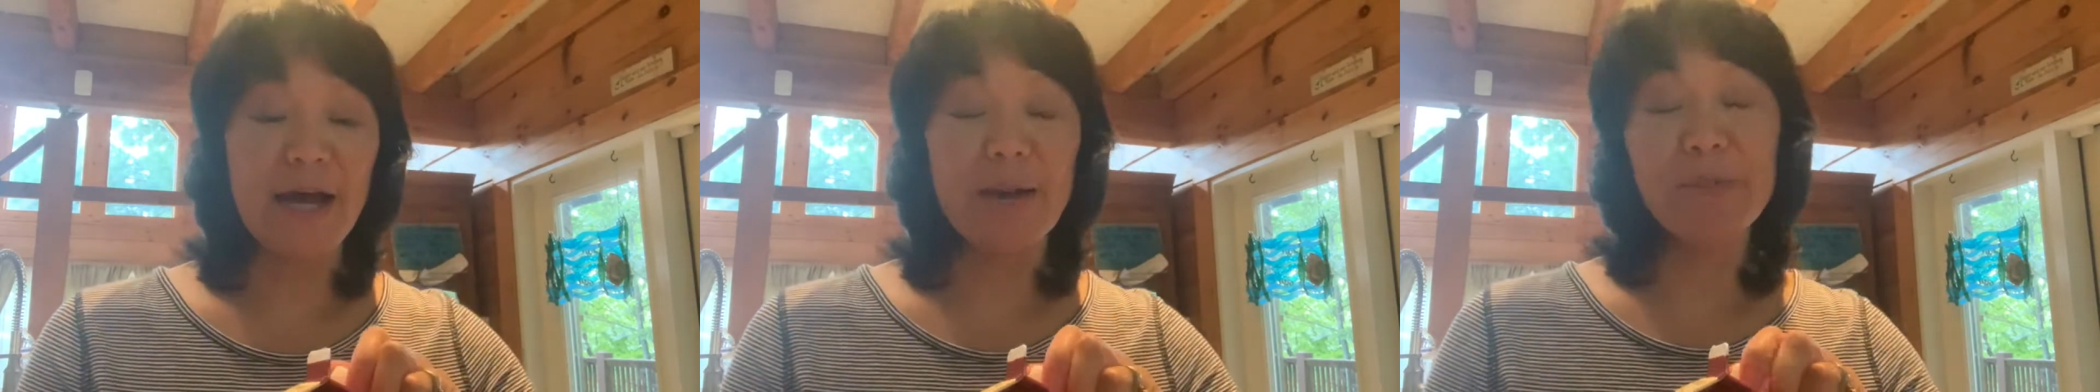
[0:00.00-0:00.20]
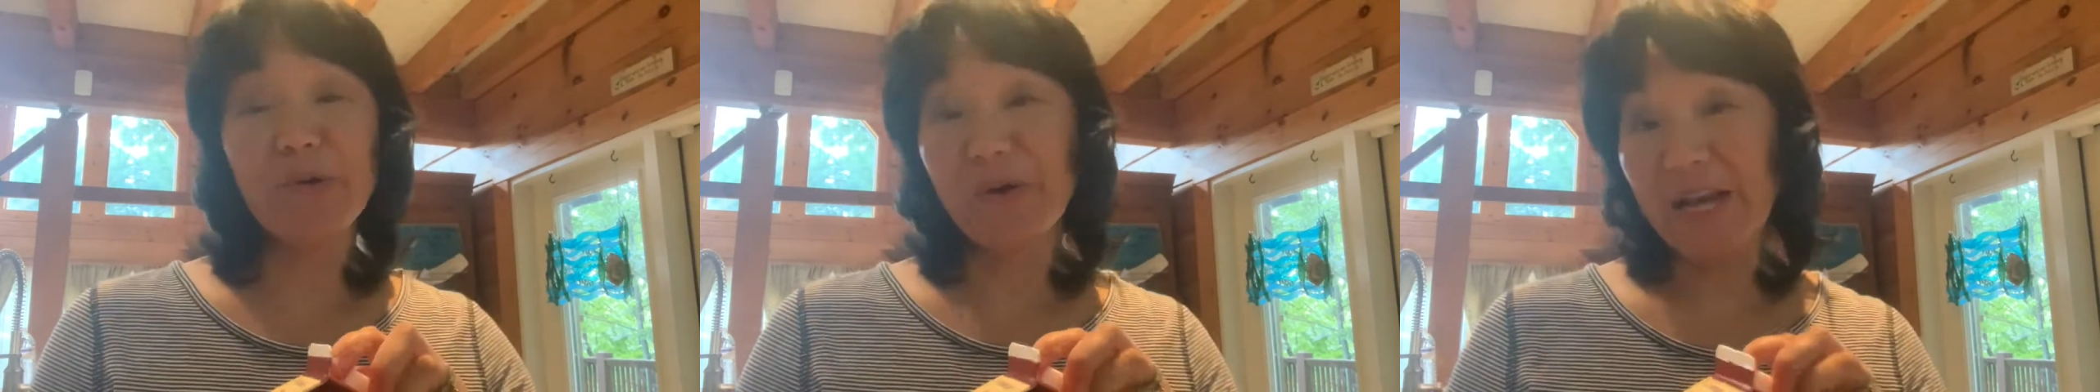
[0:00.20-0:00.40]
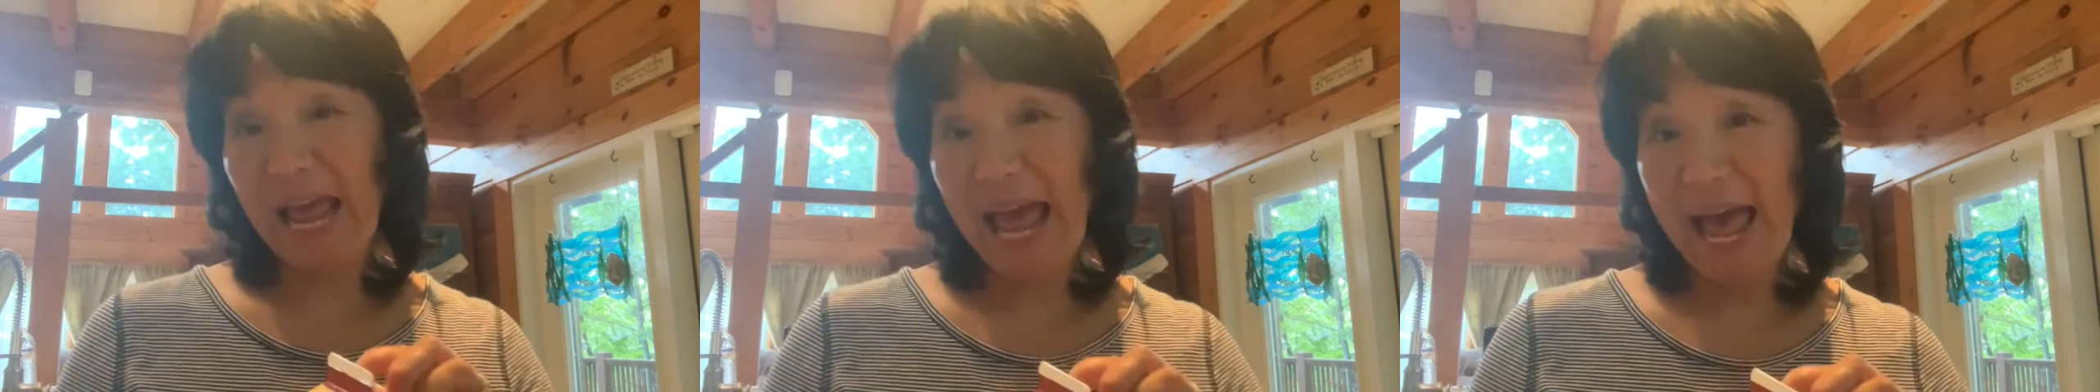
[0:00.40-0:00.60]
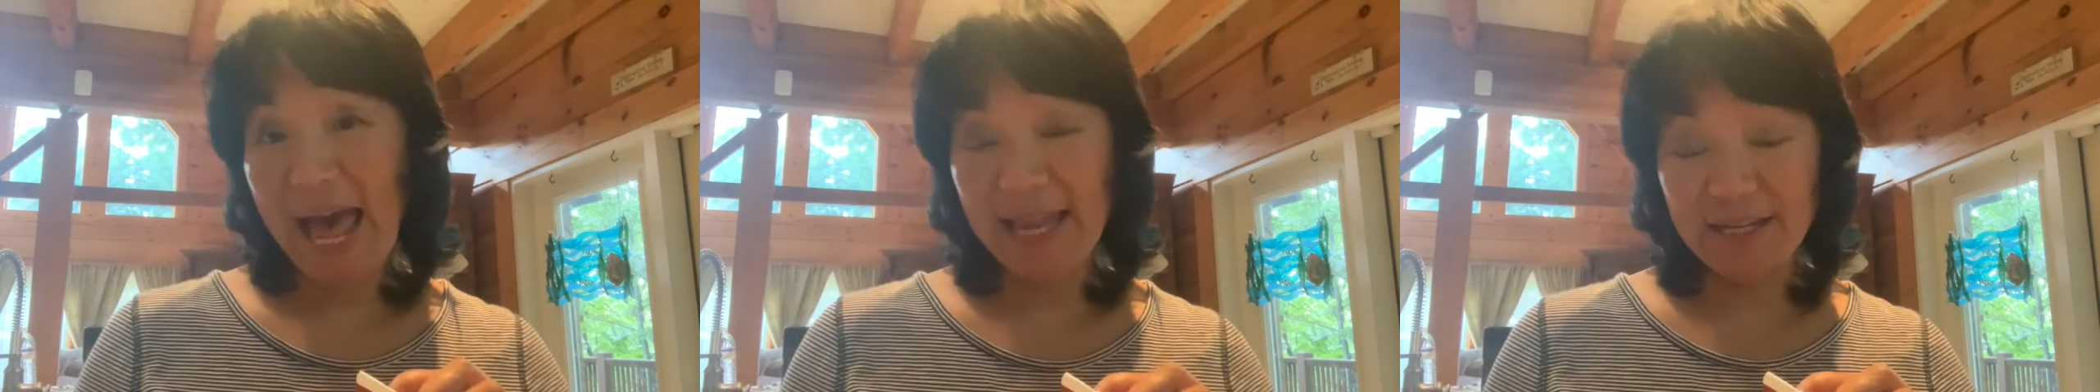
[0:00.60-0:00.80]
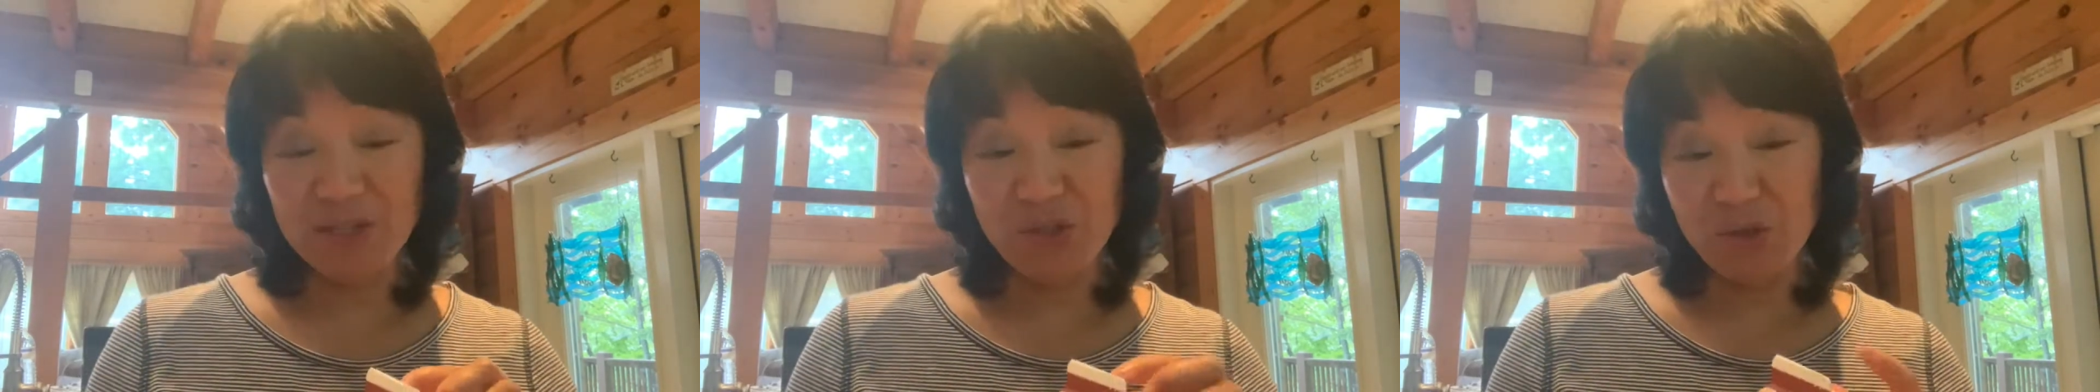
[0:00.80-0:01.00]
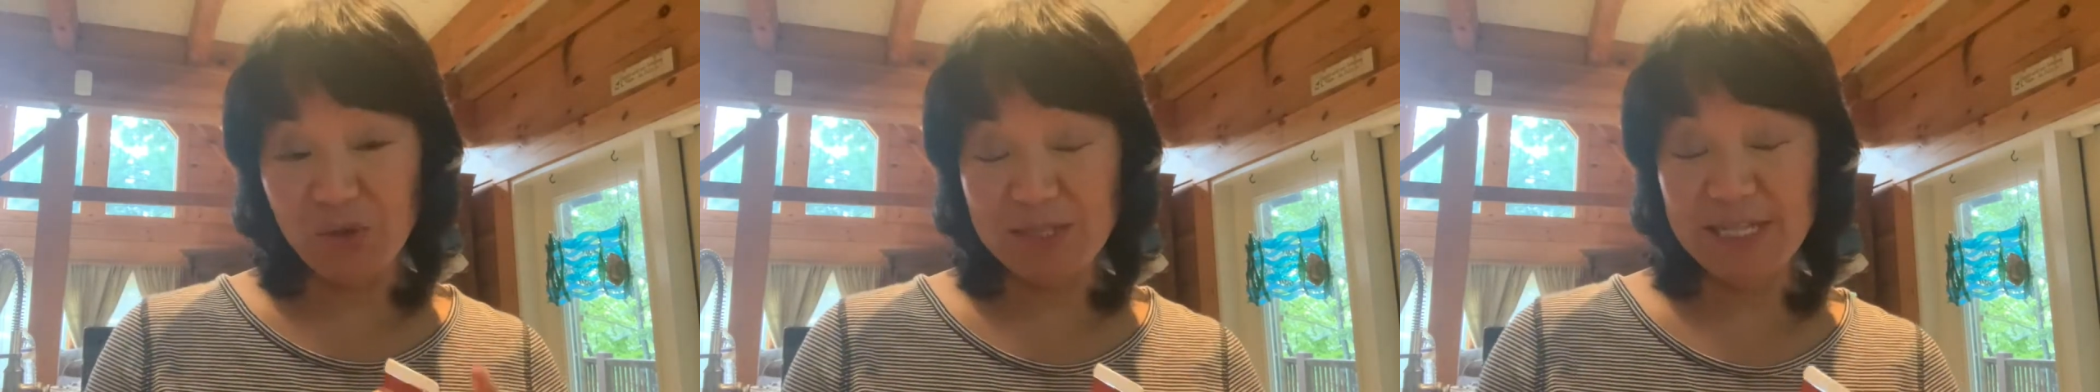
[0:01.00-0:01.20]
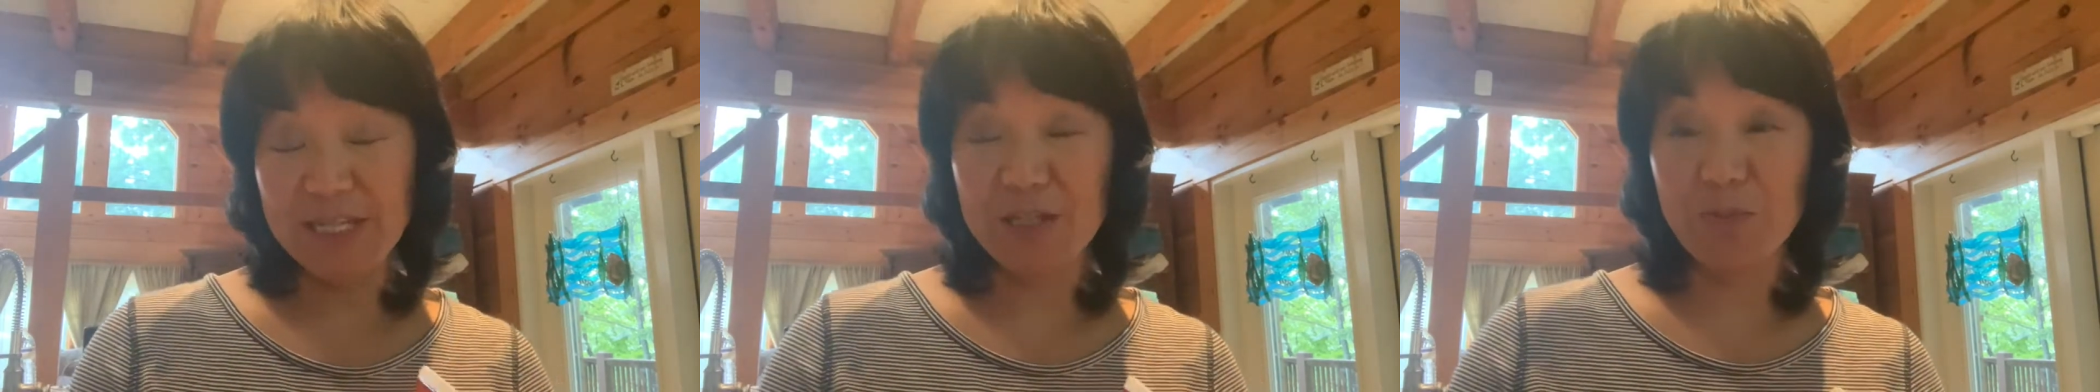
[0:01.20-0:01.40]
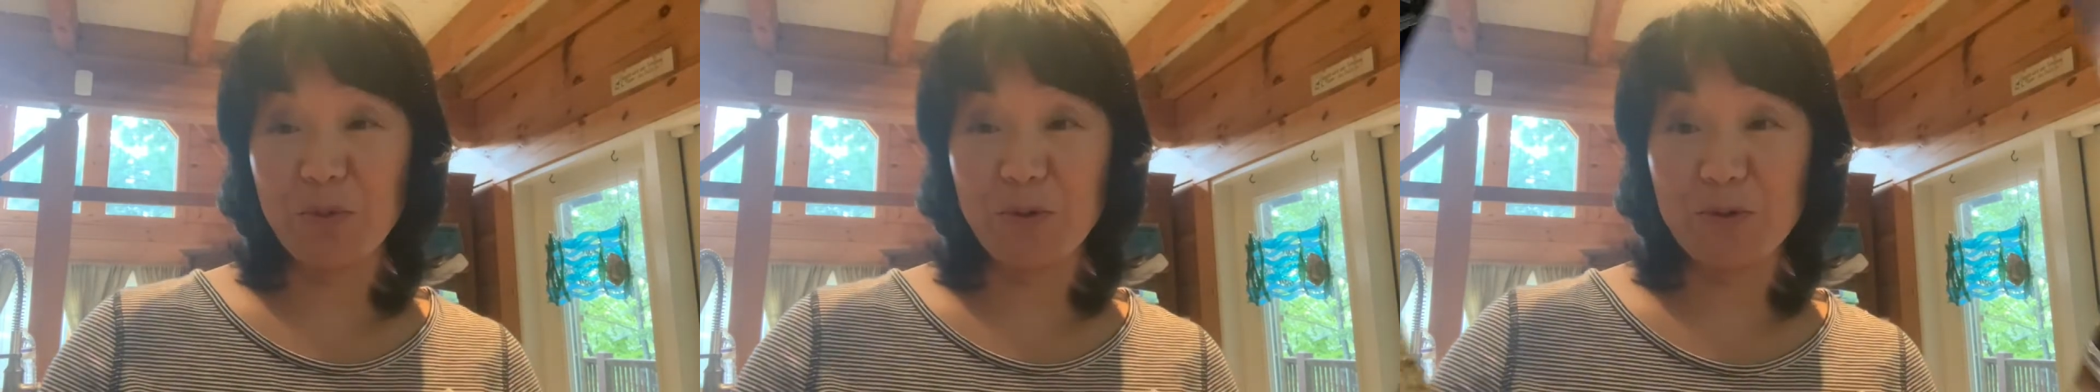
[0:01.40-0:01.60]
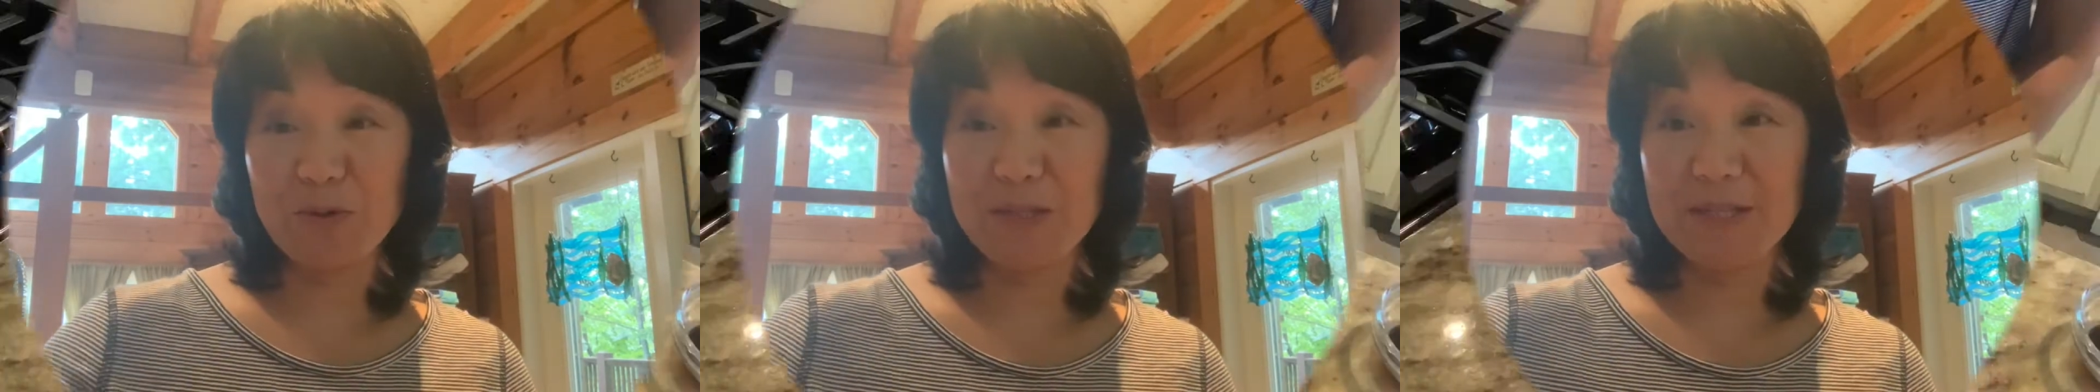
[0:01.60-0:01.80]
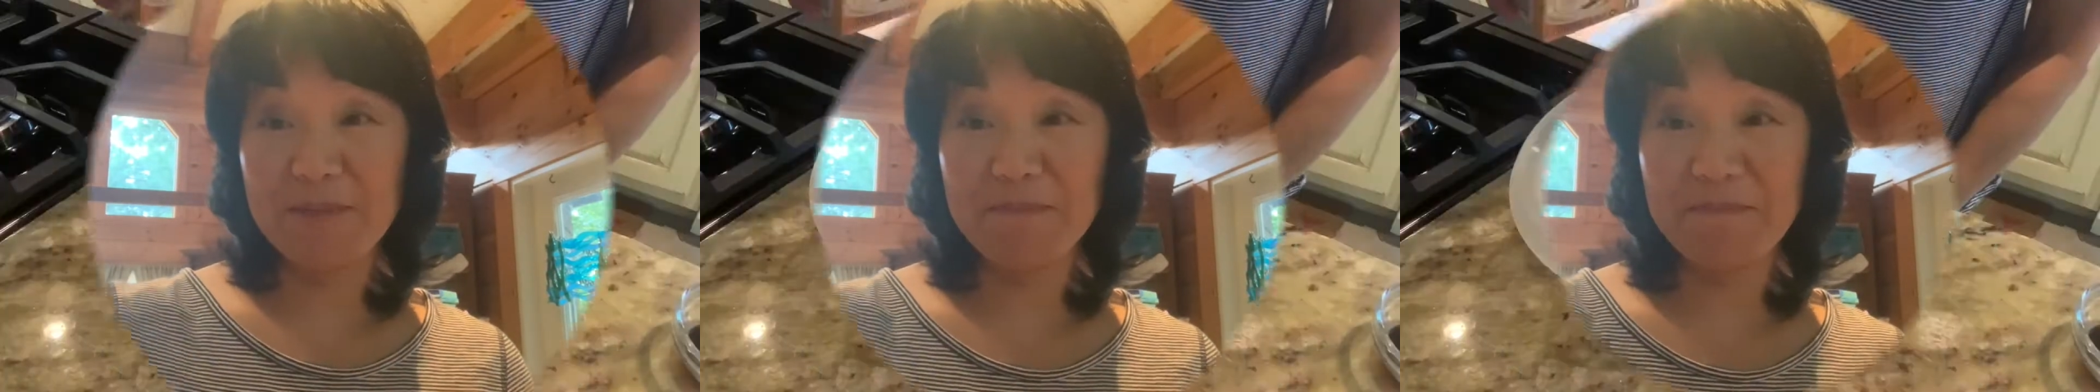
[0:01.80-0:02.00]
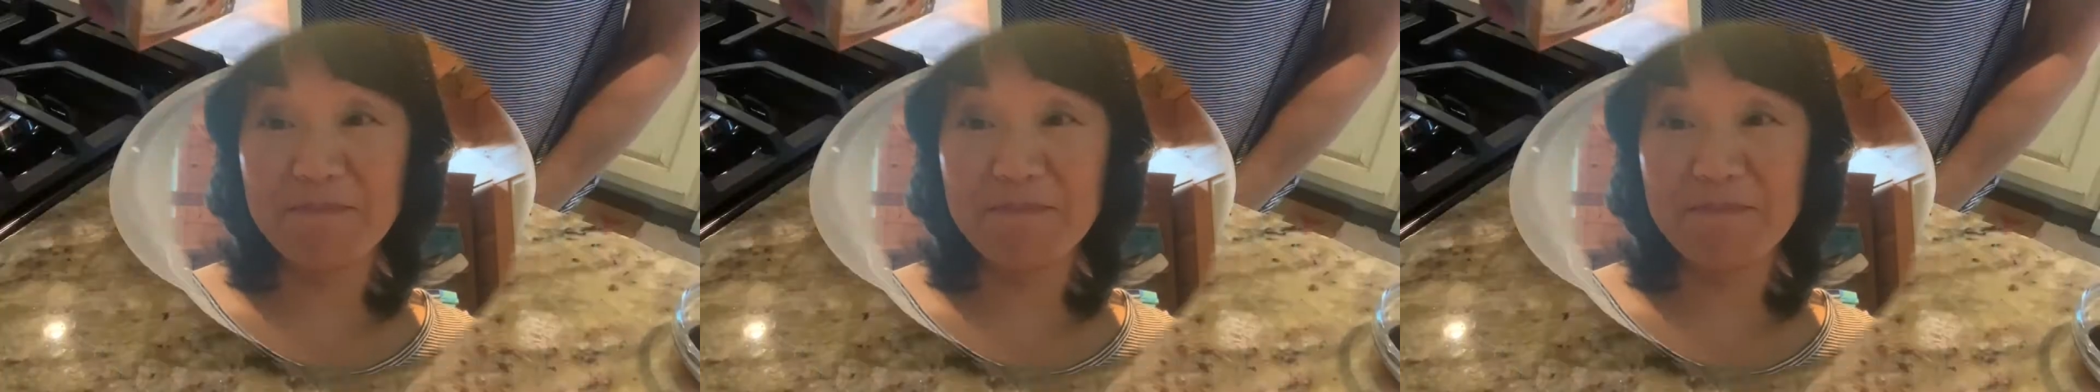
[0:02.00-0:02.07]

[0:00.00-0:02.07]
I'm going to add 2 teaspoons.